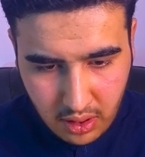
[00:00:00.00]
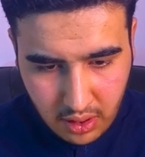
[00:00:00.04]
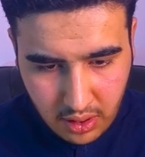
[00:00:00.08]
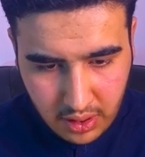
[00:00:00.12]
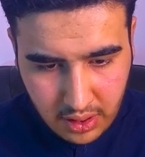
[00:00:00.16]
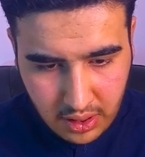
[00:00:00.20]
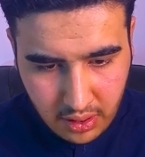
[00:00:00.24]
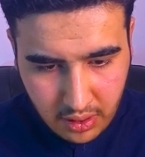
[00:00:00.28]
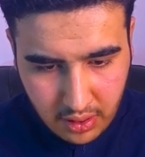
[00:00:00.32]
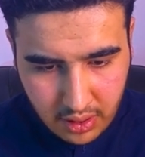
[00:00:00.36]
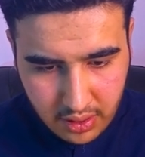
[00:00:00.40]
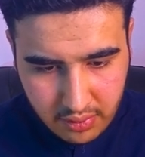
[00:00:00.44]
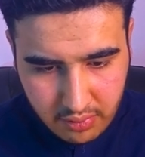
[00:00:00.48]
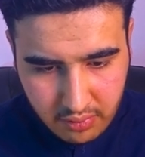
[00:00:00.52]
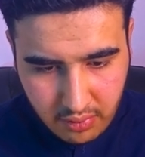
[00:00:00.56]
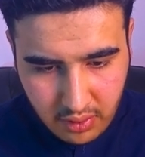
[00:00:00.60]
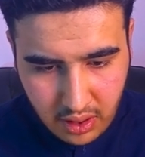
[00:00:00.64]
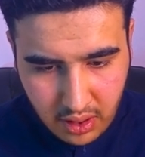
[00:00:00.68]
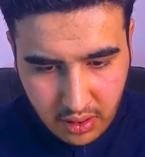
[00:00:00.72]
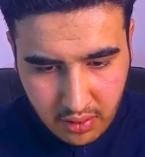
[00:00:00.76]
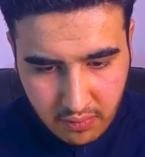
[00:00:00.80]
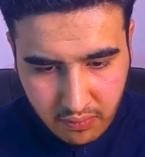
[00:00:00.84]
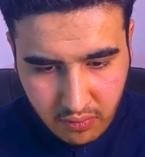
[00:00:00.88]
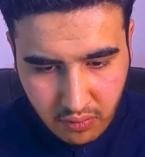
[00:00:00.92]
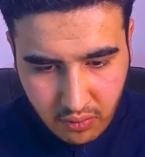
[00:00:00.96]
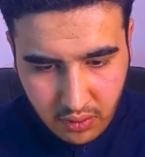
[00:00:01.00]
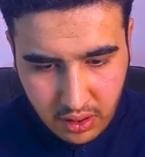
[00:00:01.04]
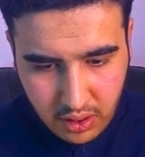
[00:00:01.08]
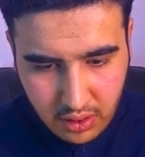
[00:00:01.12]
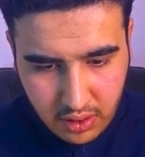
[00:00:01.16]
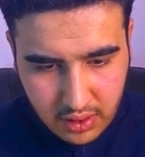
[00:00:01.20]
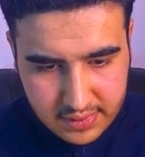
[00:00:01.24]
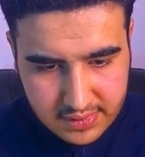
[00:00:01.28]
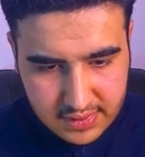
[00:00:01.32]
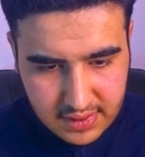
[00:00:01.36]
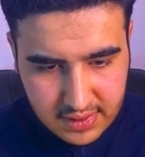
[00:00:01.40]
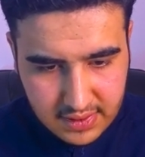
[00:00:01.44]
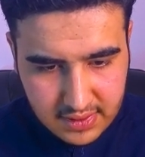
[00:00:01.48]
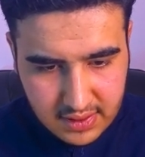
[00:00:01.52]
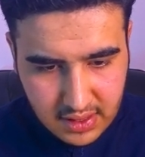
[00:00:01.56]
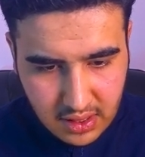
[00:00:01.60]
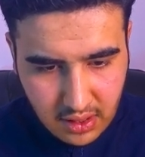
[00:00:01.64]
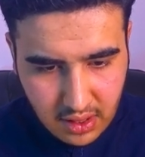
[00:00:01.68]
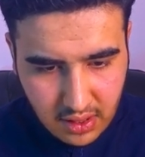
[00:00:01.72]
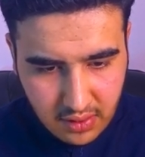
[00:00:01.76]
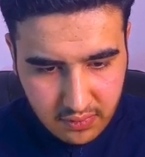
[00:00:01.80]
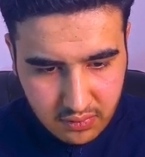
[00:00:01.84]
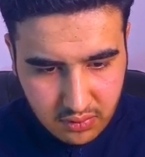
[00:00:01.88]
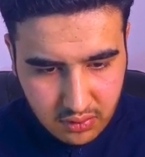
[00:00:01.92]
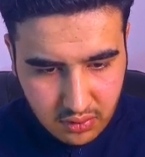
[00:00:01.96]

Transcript: or in R3, R4, and R6 I